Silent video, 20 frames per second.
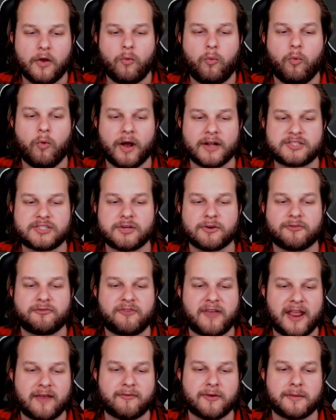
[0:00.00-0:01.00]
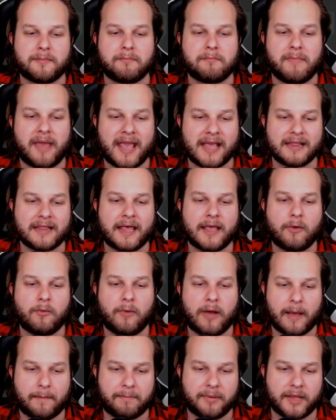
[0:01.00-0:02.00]
What's your favorite melee
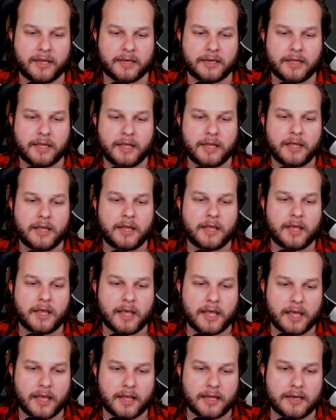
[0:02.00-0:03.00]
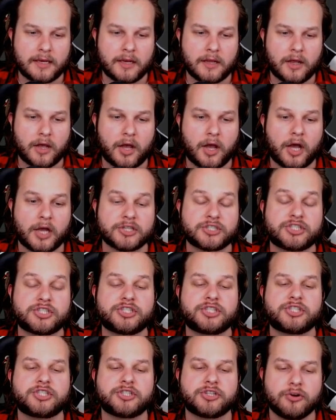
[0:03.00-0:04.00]
weapon in a
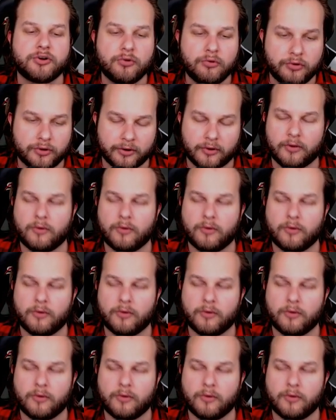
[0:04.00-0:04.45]
shooter?